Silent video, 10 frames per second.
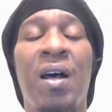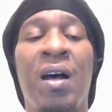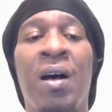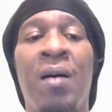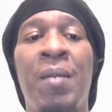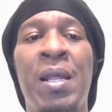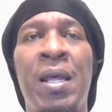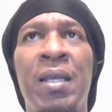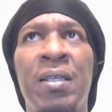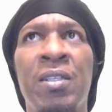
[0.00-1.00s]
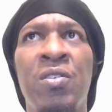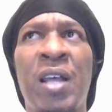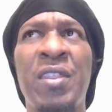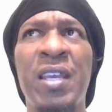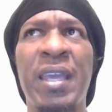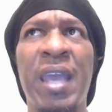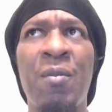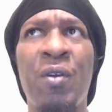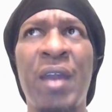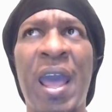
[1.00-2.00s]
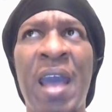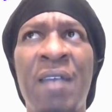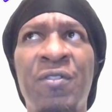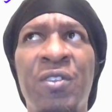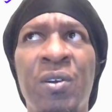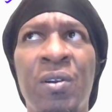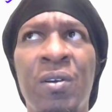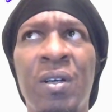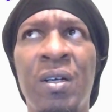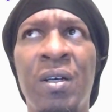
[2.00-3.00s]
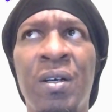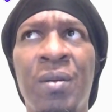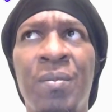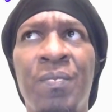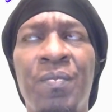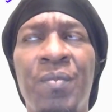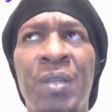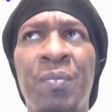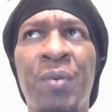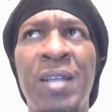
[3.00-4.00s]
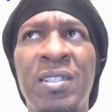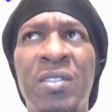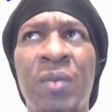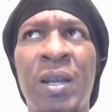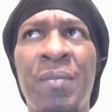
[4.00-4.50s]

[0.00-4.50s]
I think it came on after The Price is Right.